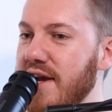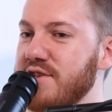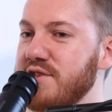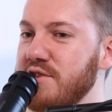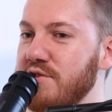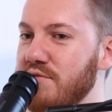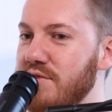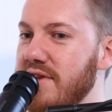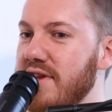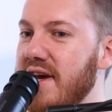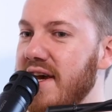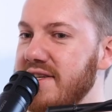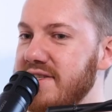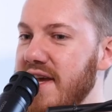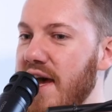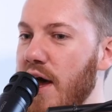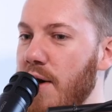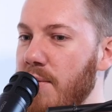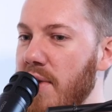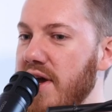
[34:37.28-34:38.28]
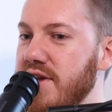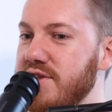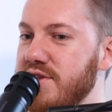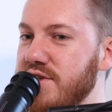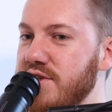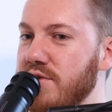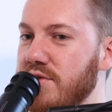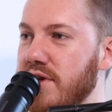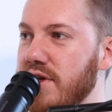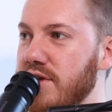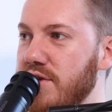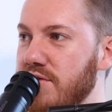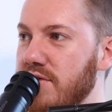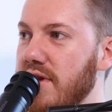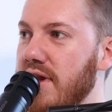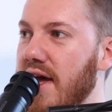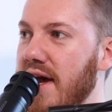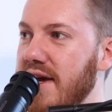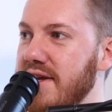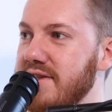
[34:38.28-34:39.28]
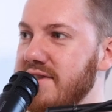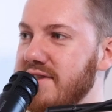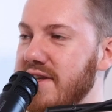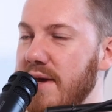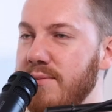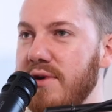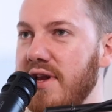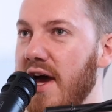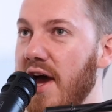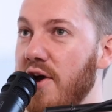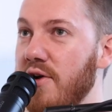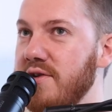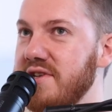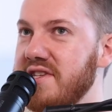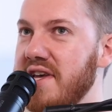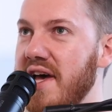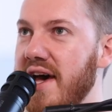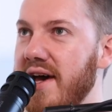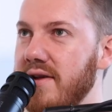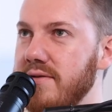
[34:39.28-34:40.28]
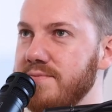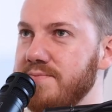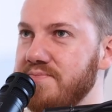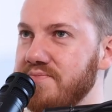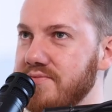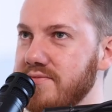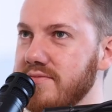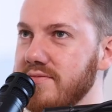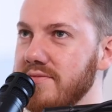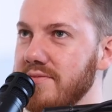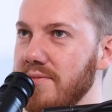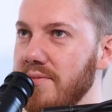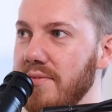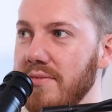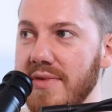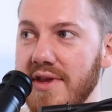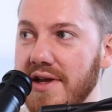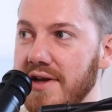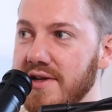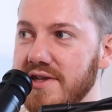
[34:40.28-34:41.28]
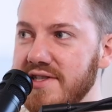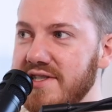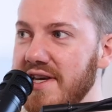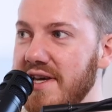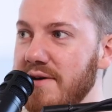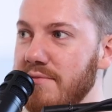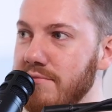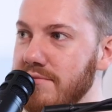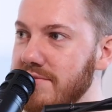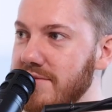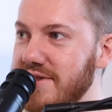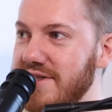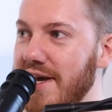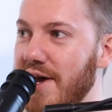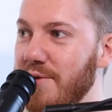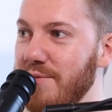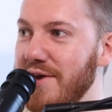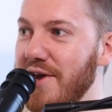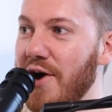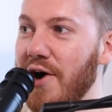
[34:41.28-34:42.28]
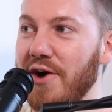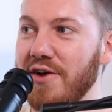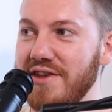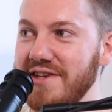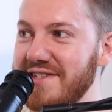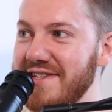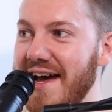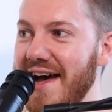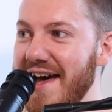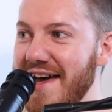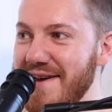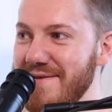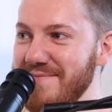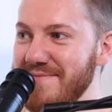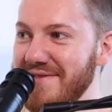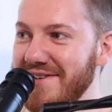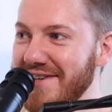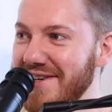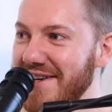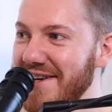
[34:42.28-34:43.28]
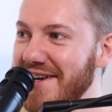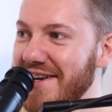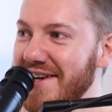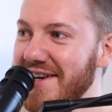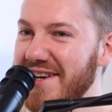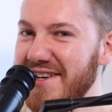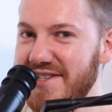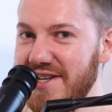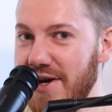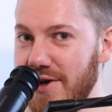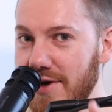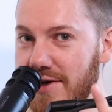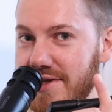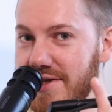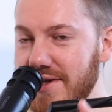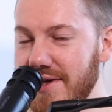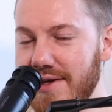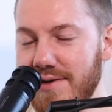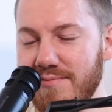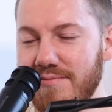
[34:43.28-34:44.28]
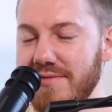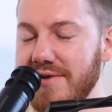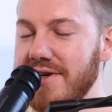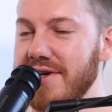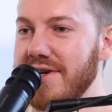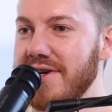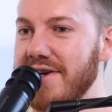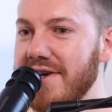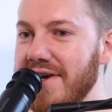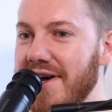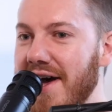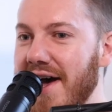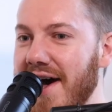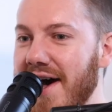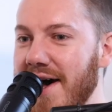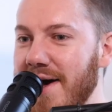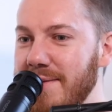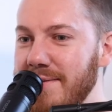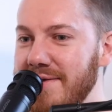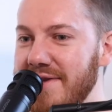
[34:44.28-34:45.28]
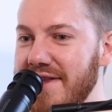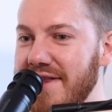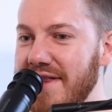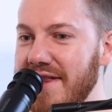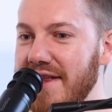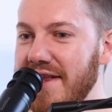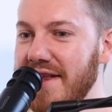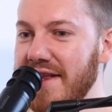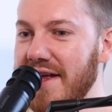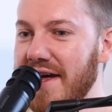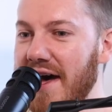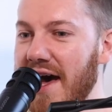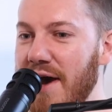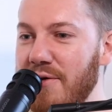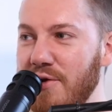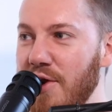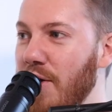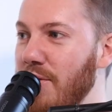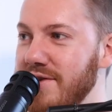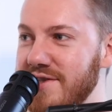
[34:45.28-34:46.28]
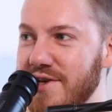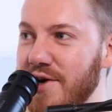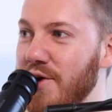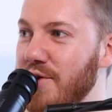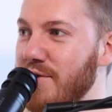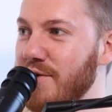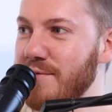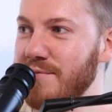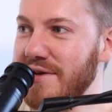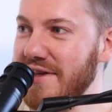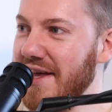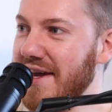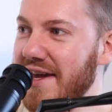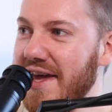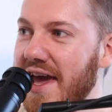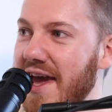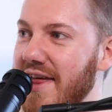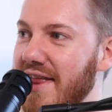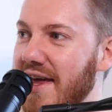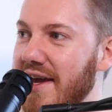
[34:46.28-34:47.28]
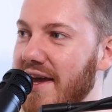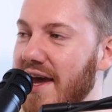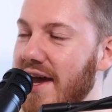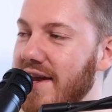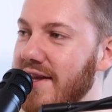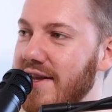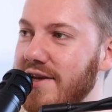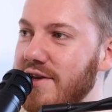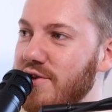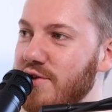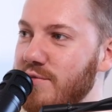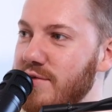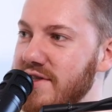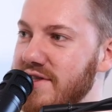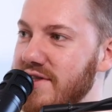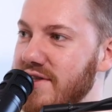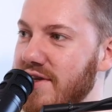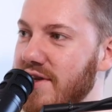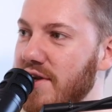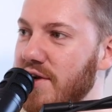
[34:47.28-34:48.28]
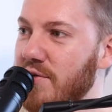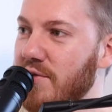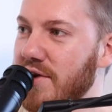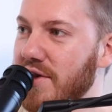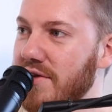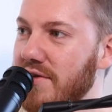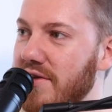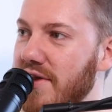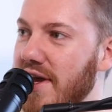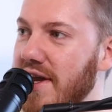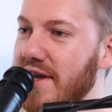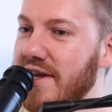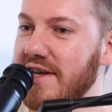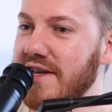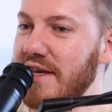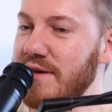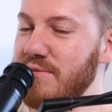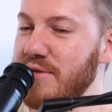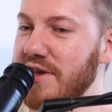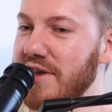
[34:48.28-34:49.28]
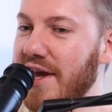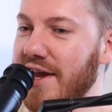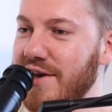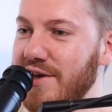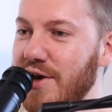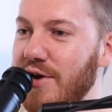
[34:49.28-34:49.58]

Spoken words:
actually realize how much you can utilize. I mean, I always had Tim tell me all the time, shout out to Tim, I would always go to him and be like, hey, like, I need a new piece of gear. What do you think? And he'd be like,